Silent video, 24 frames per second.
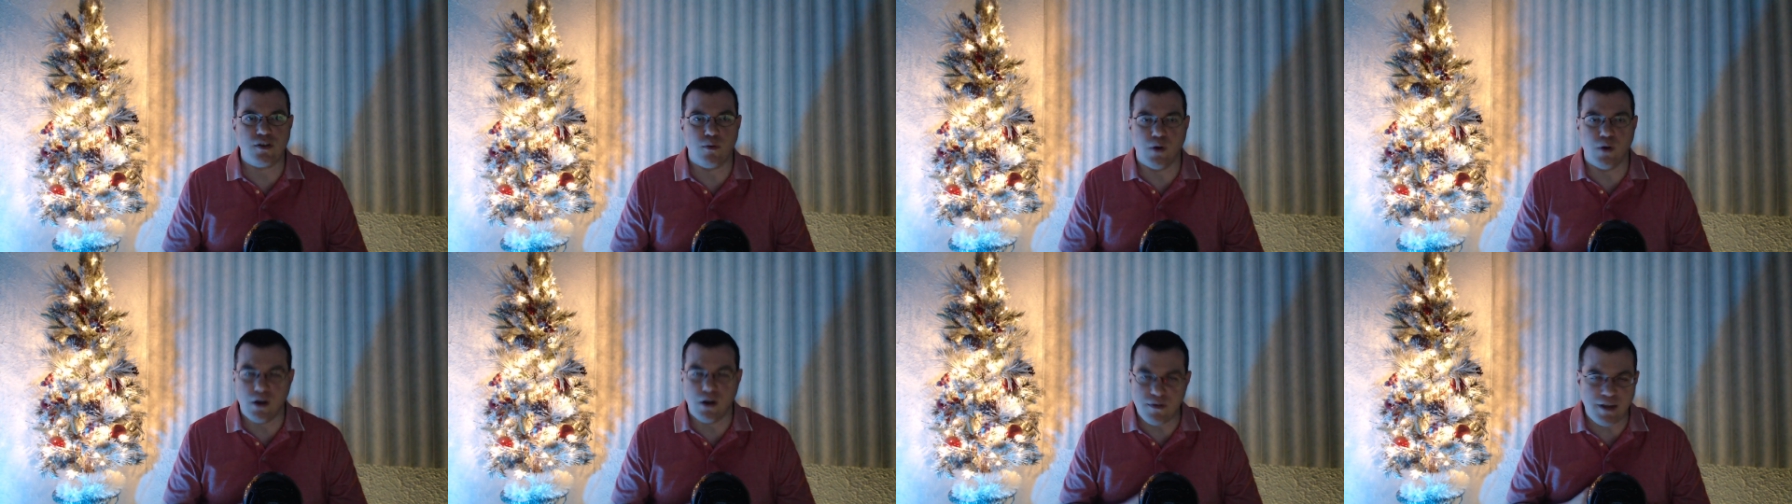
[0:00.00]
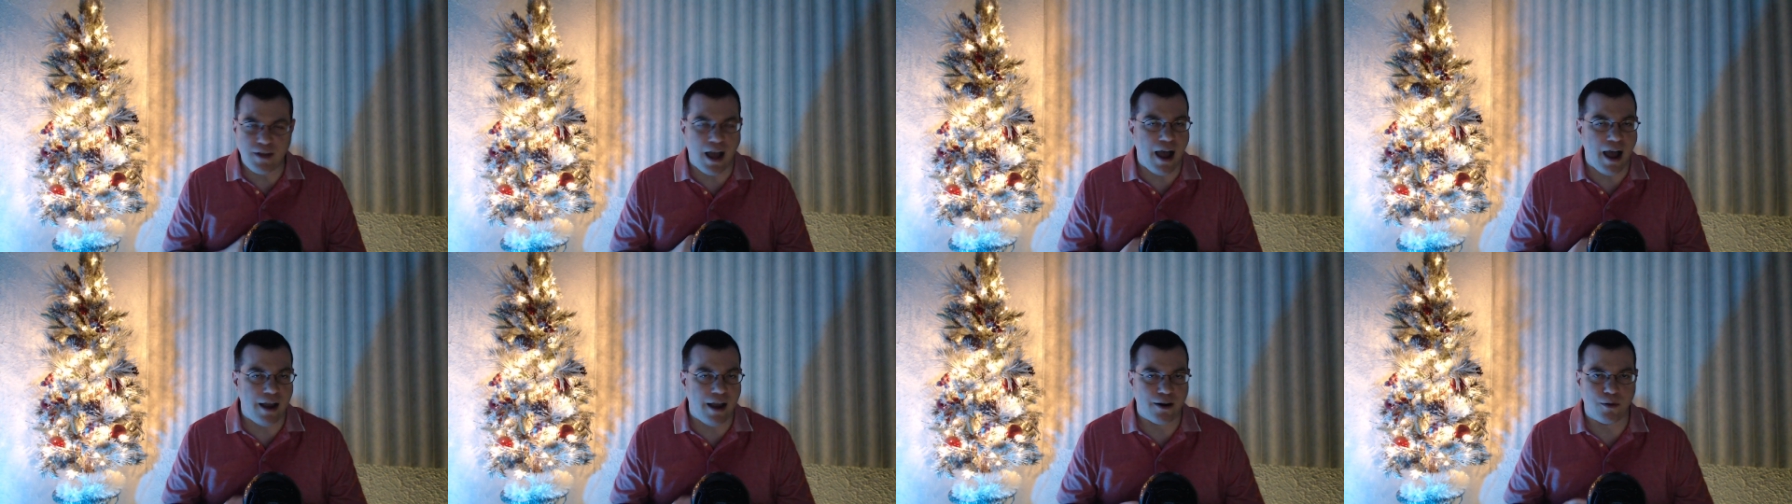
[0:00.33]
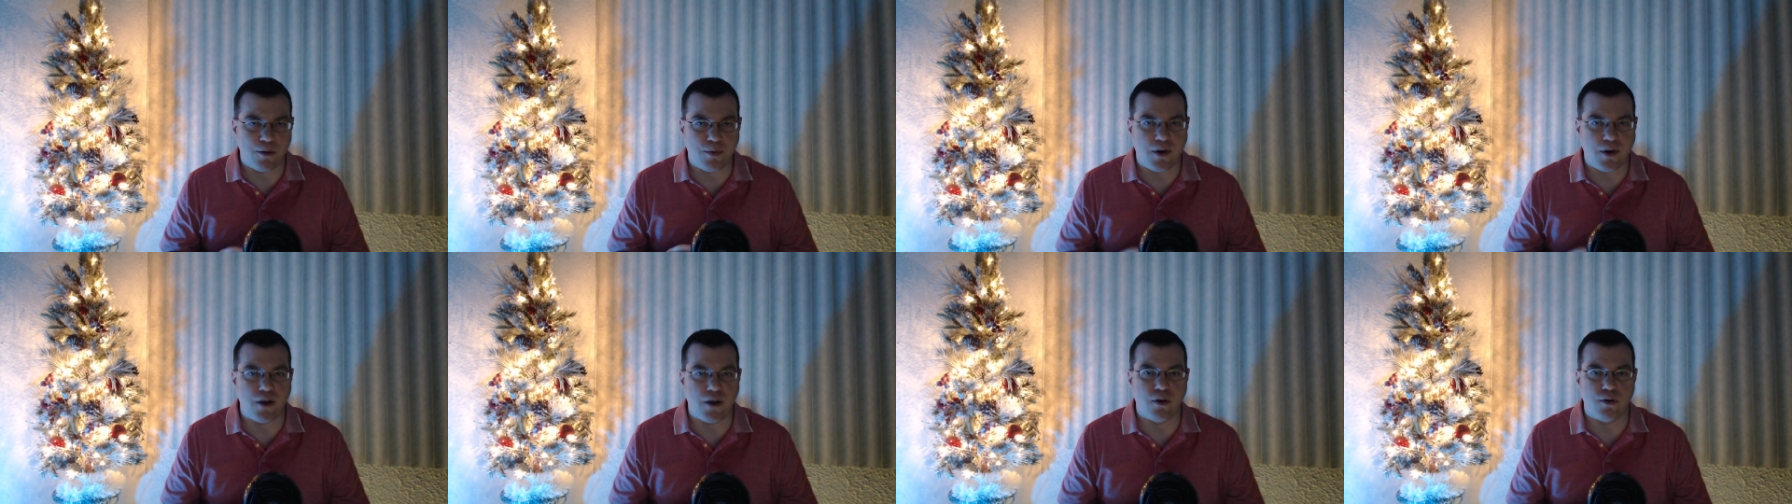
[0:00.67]
one of the higher
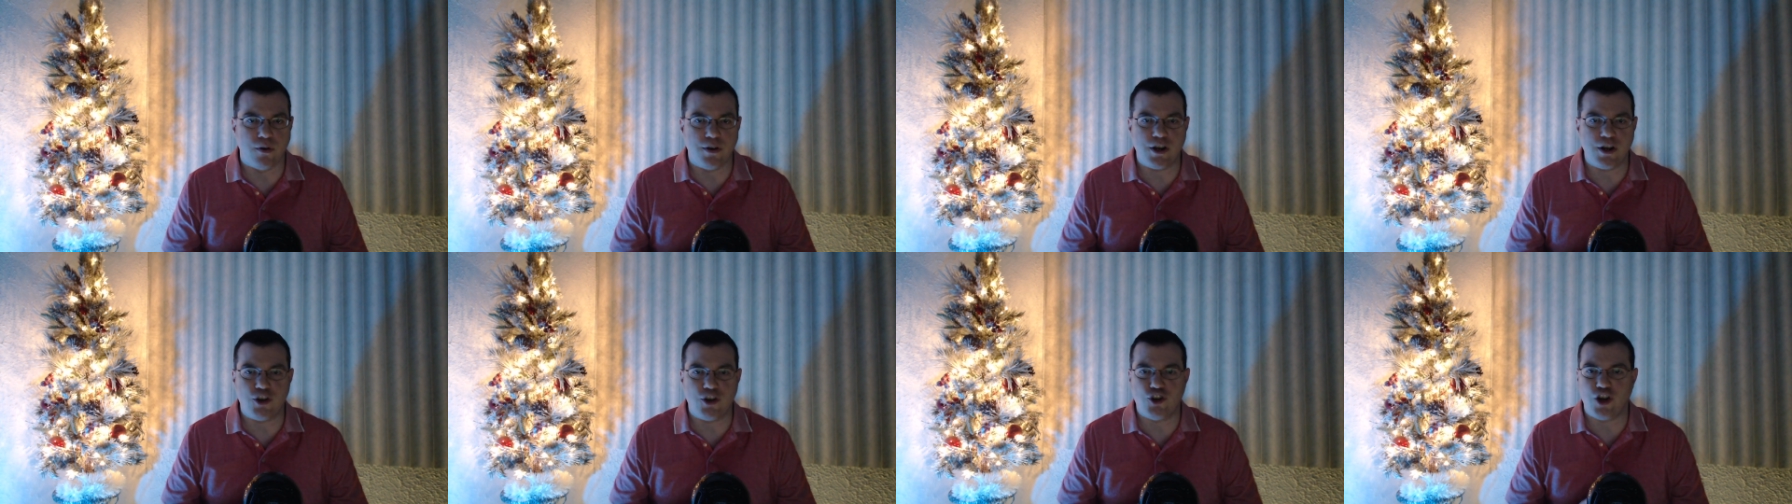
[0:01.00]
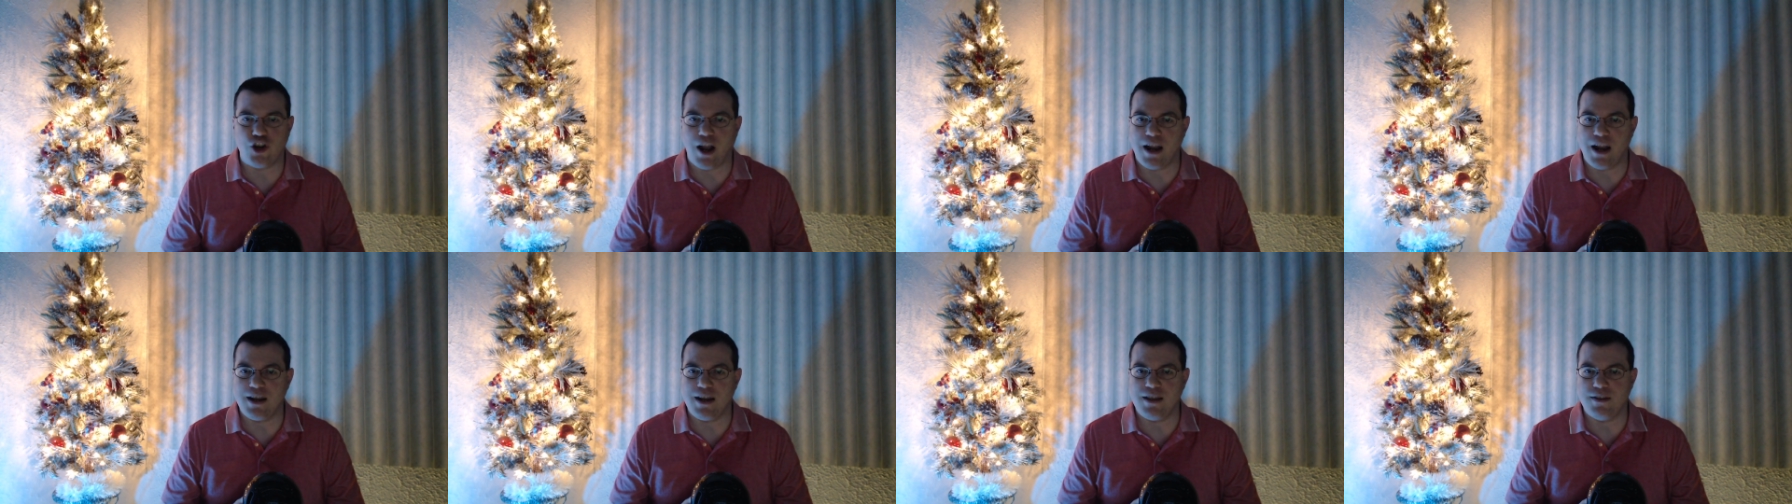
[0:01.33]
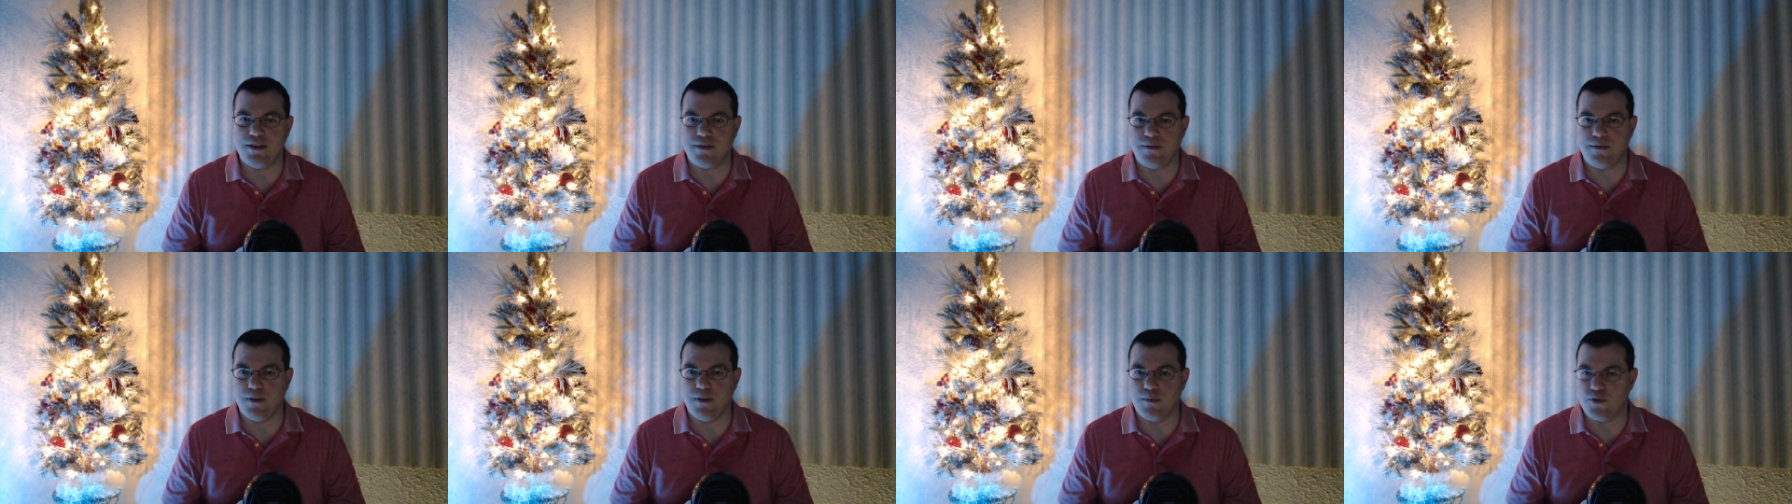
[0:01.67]
priority
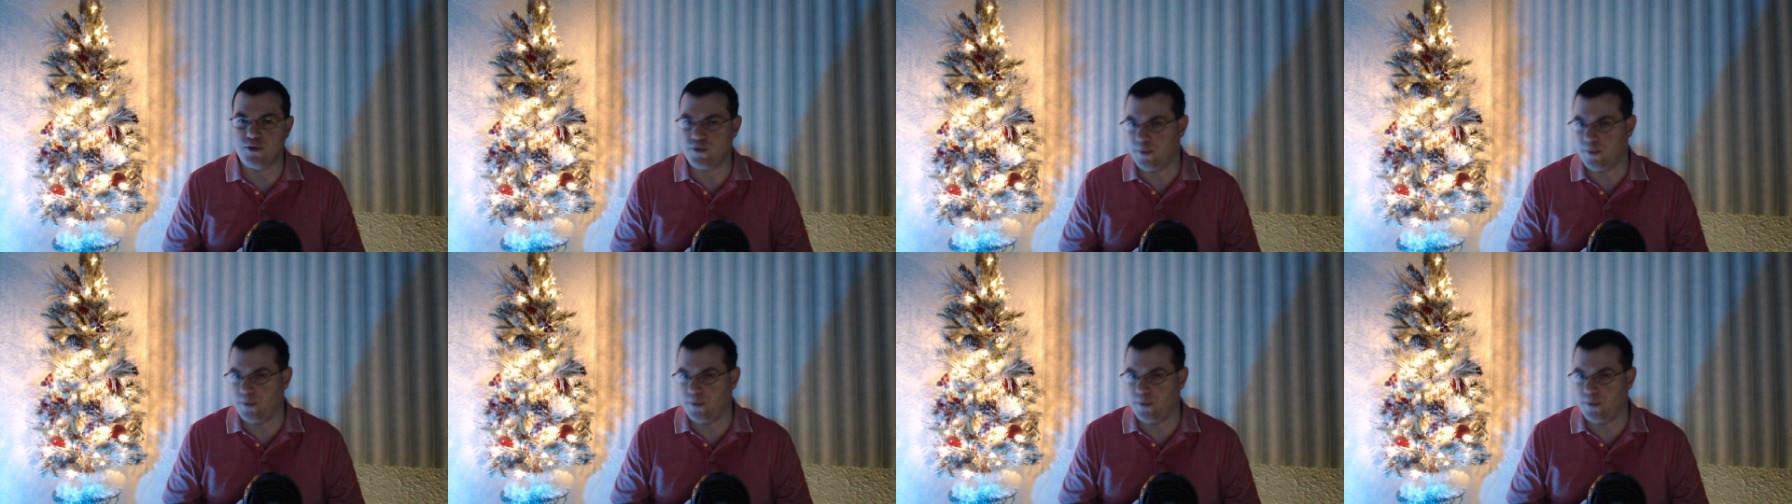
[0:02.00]
Chinese films